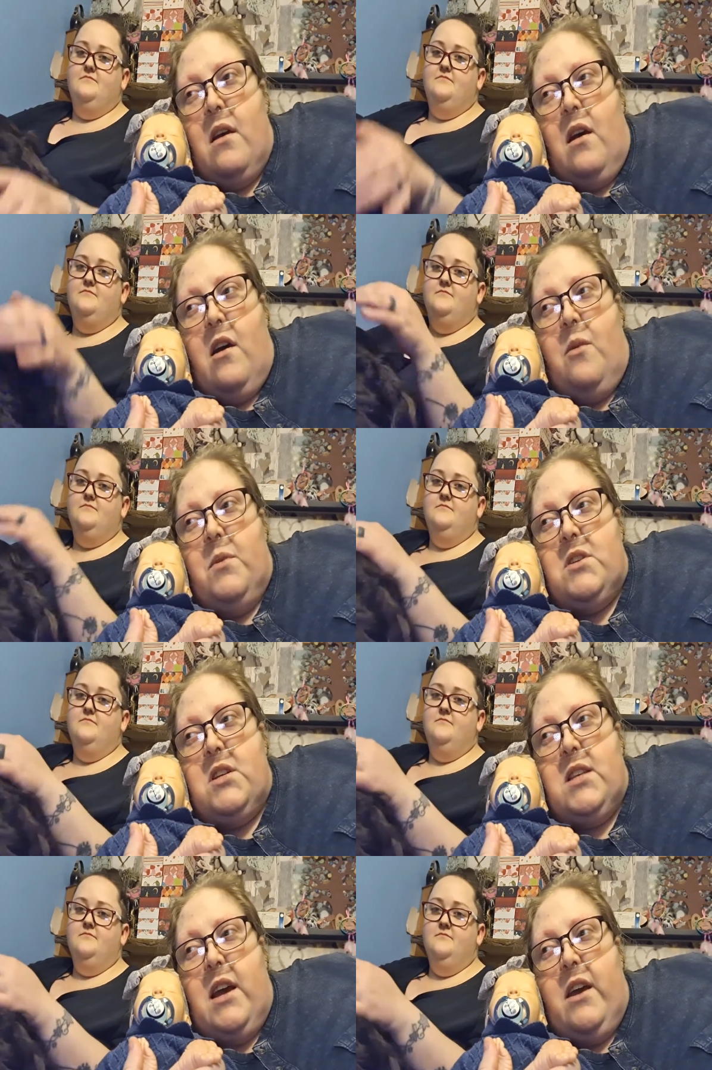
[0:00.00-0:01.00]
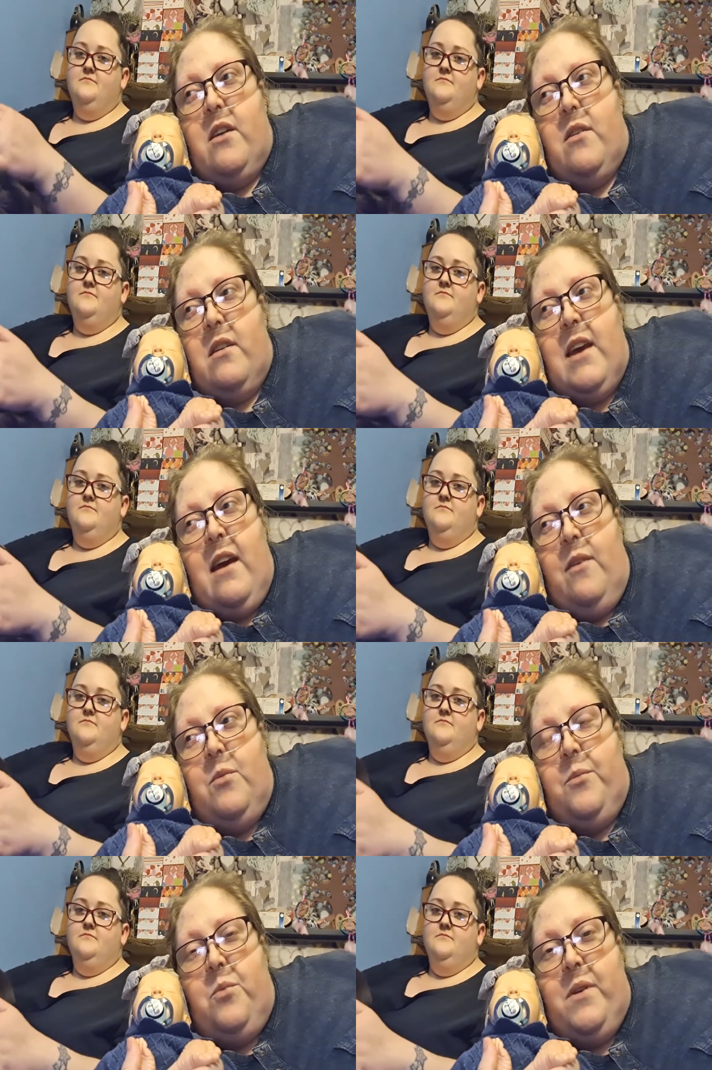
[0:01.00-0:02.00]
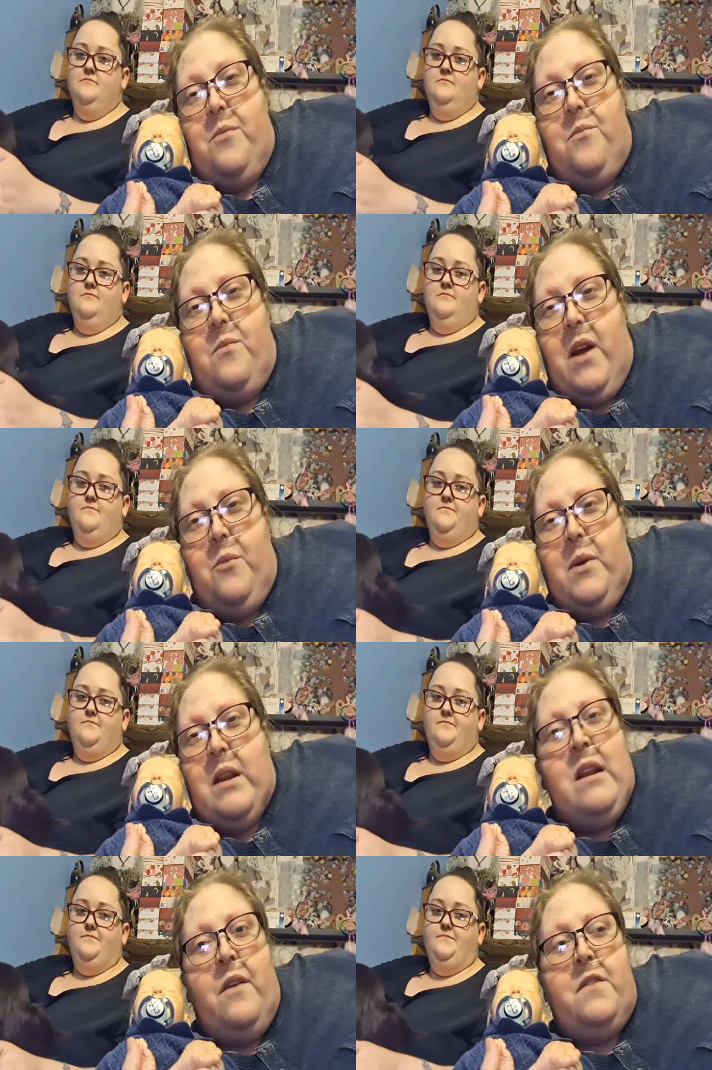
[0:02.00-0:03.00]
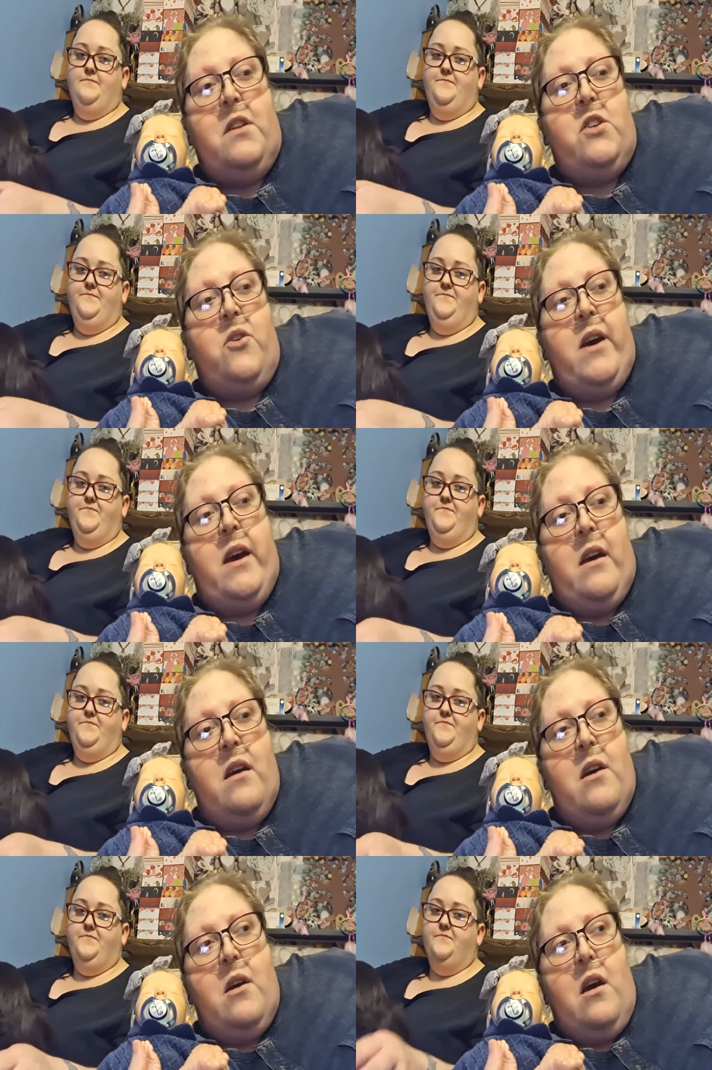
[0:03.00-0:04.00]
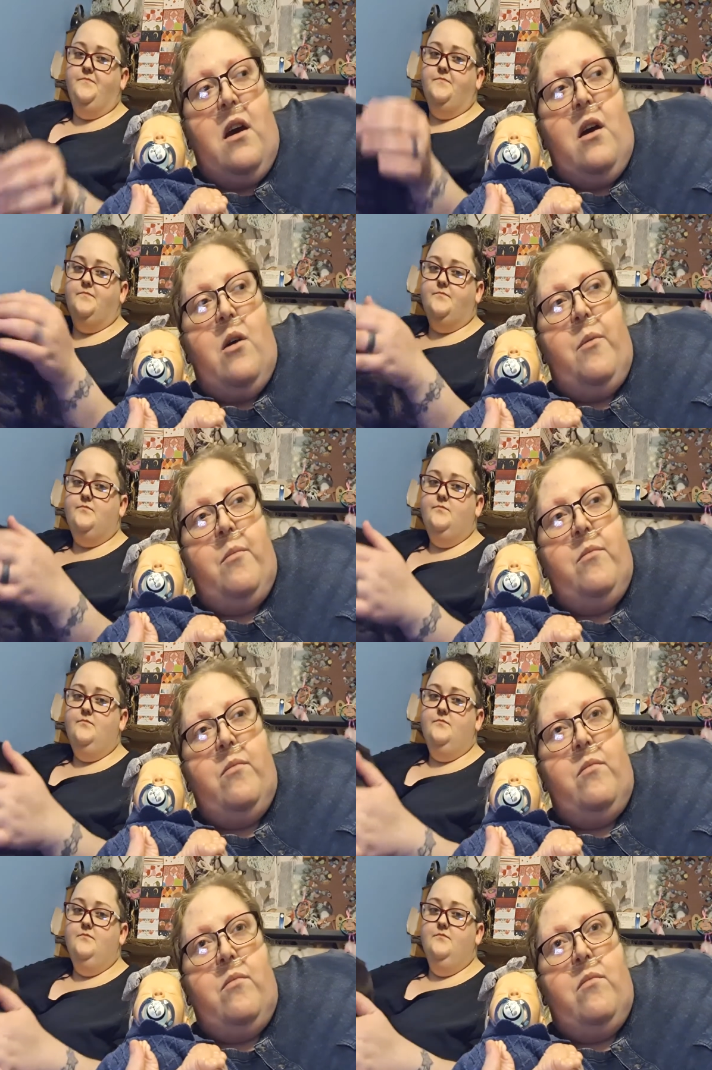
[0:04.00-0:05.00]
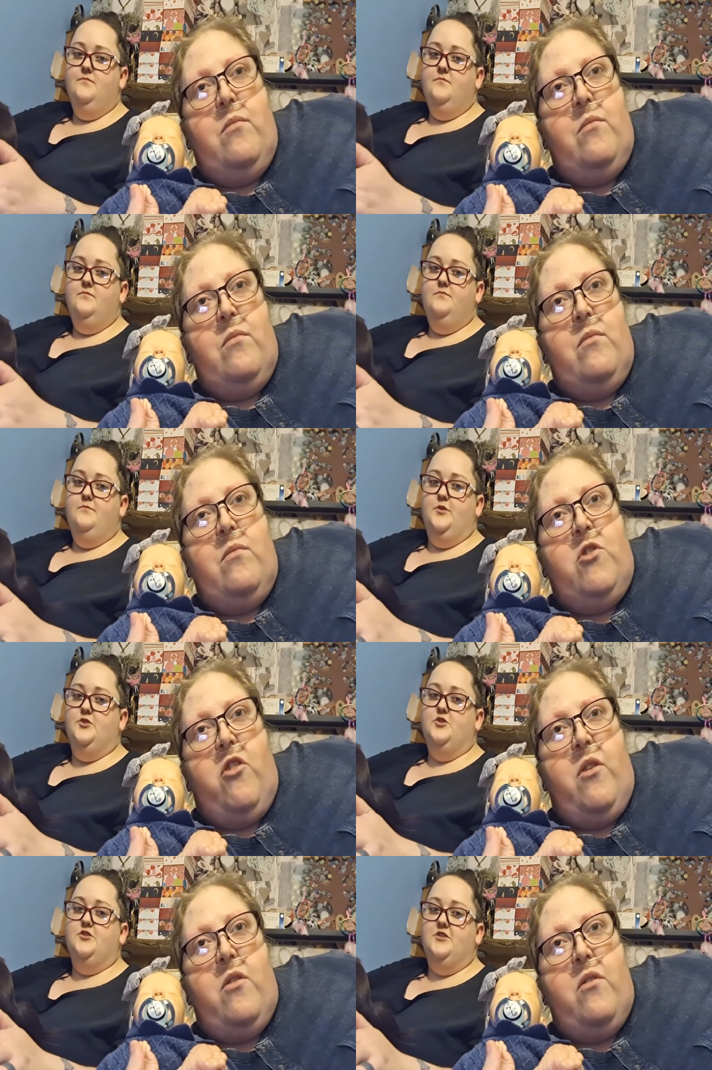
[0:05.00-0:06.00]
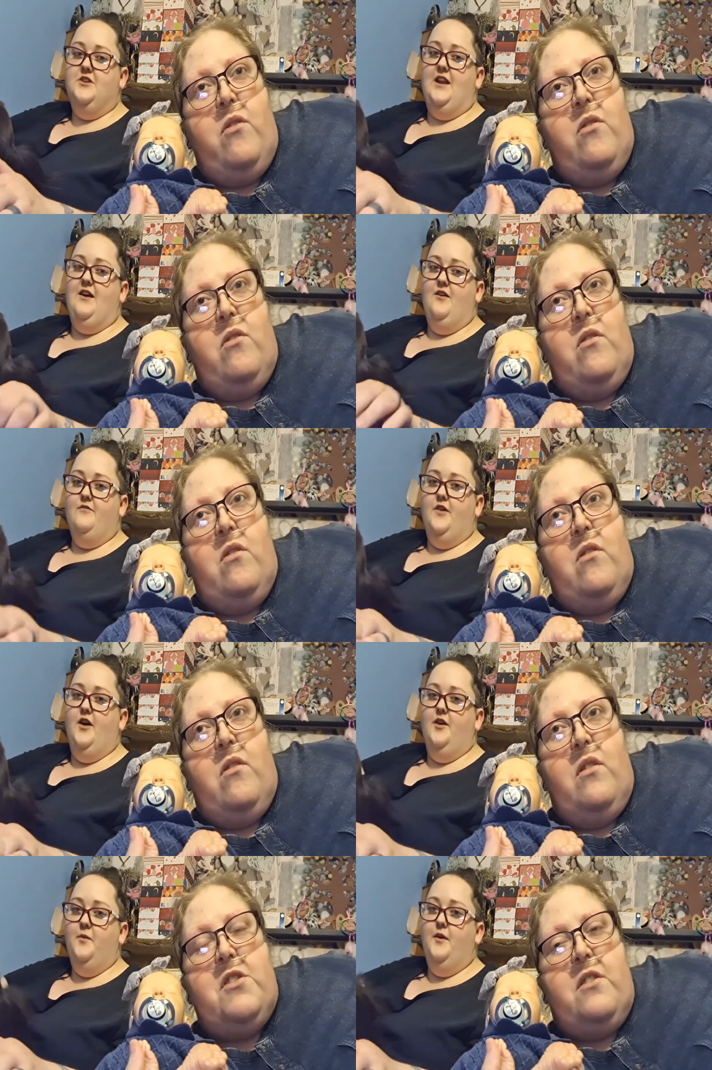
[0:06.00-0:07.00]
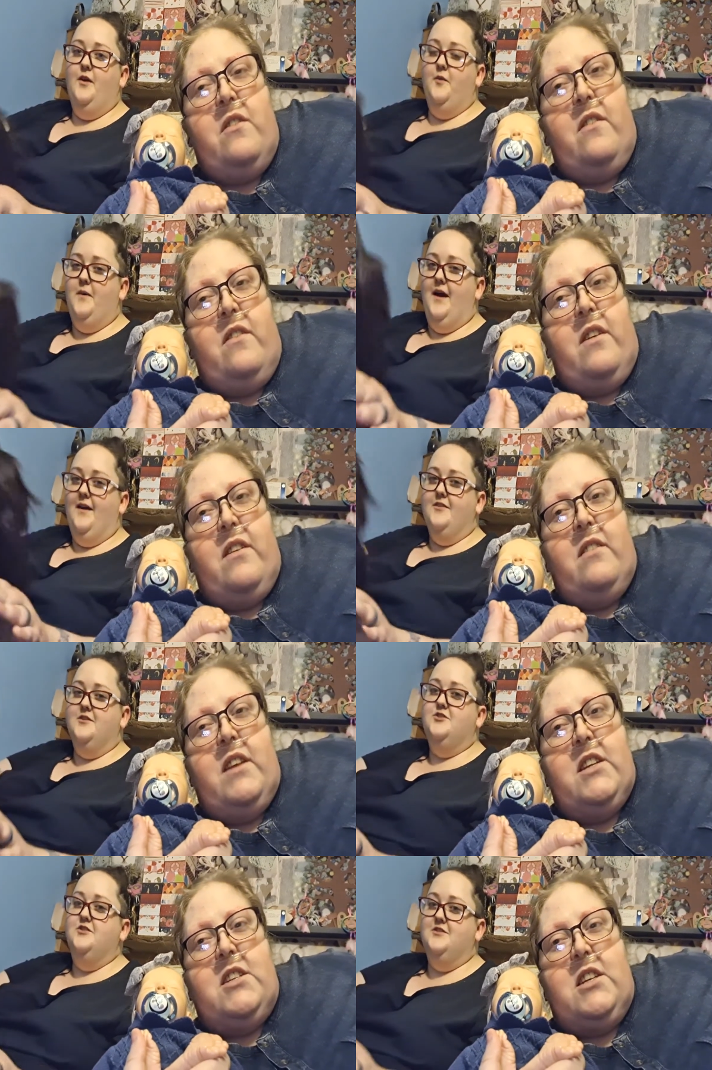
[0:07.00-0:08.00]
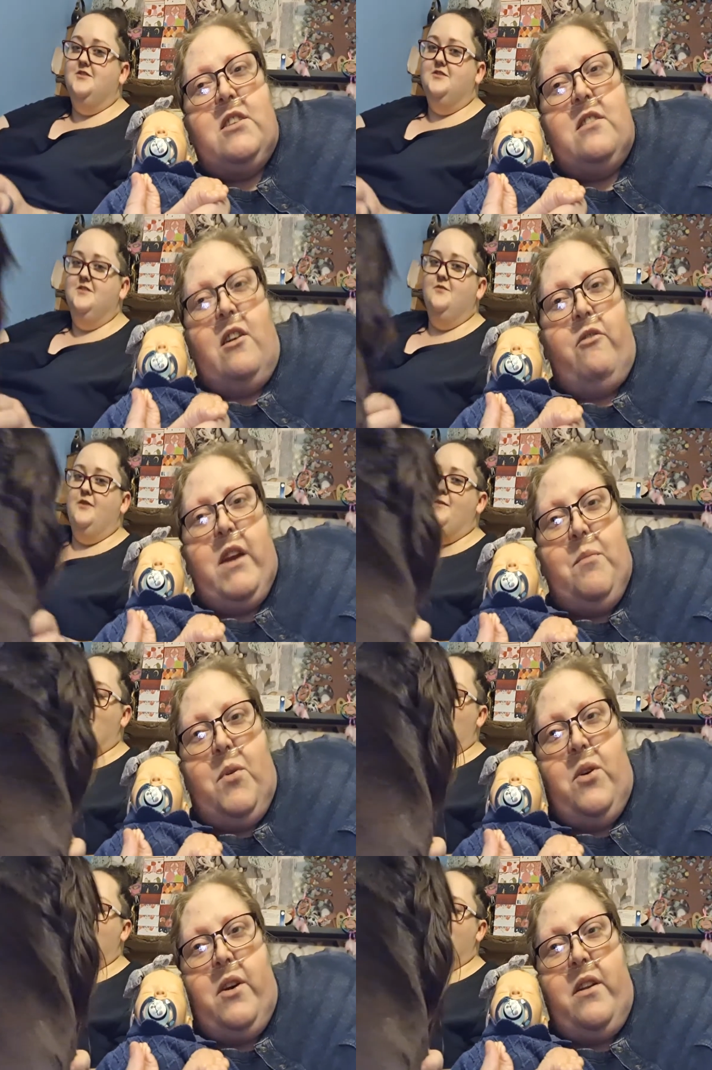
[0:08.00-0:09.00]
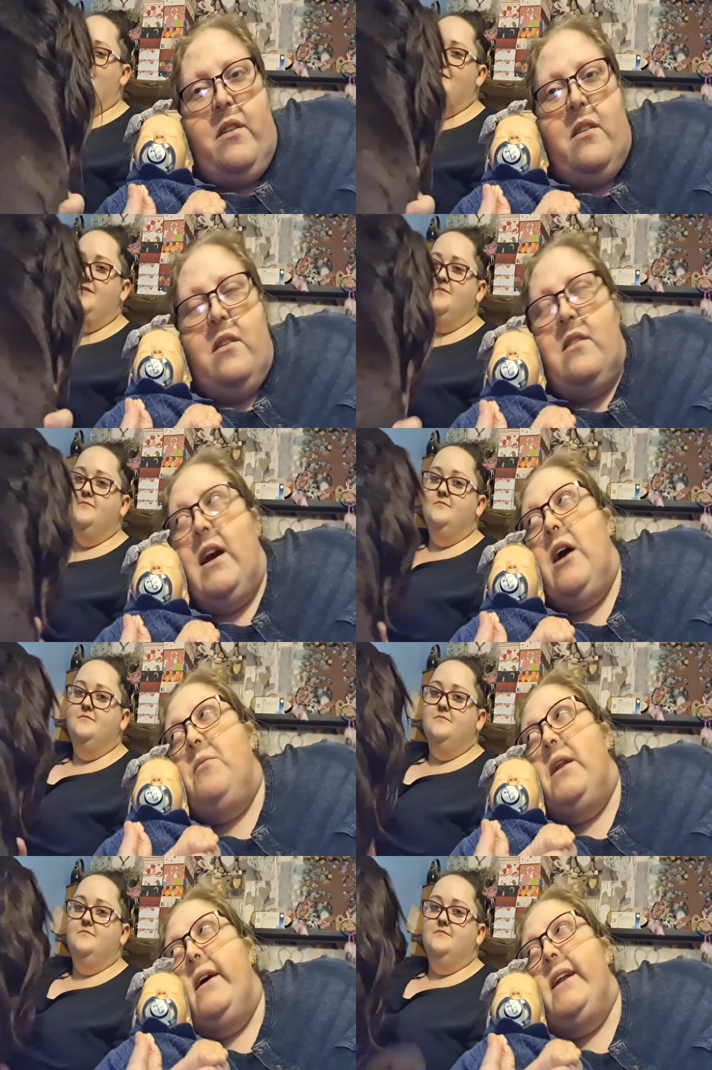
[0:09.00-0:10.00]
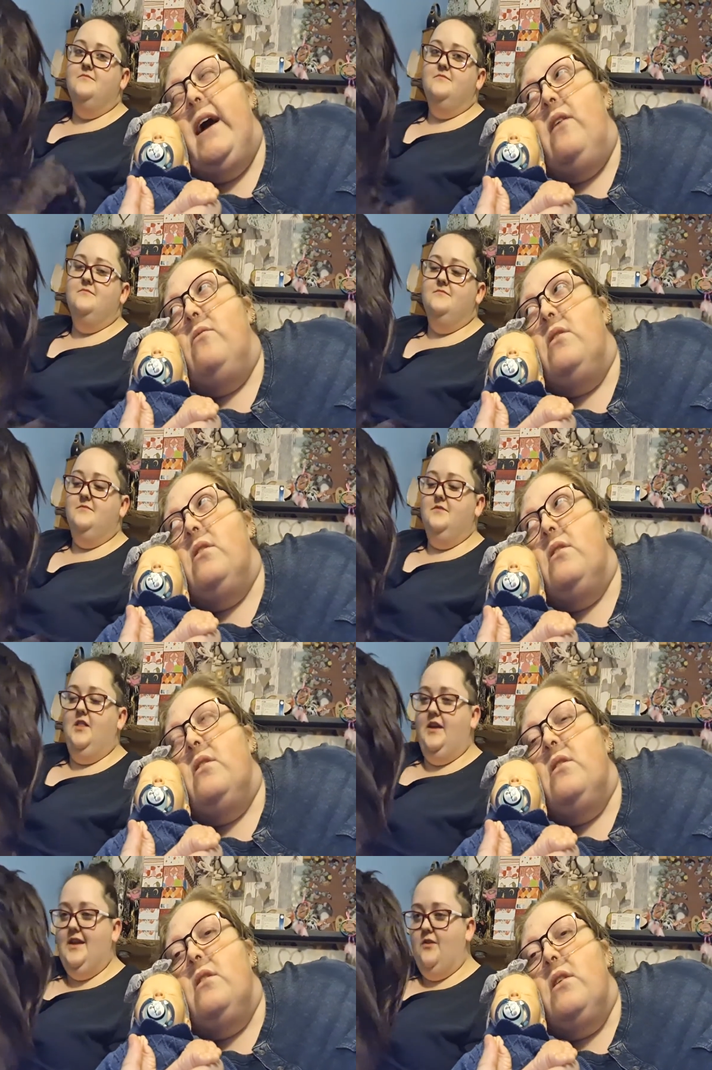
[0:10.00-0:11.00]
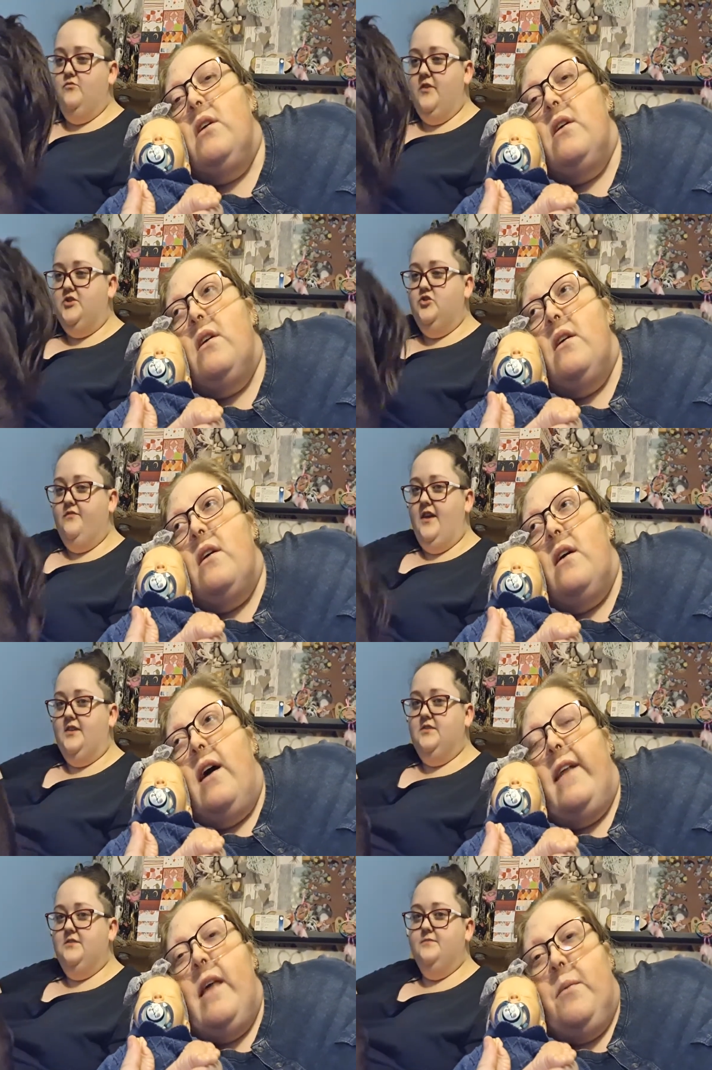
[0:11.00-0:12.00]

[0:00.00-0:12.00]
Speaker 1: Um, was just like, yeah, we like we'd love to do it. Um, but just to
Speaker 2: clarify, you are aware that, that she's, she's, a reborn,
Speaker 1: out of a lay down. Lay down, rest your face. And they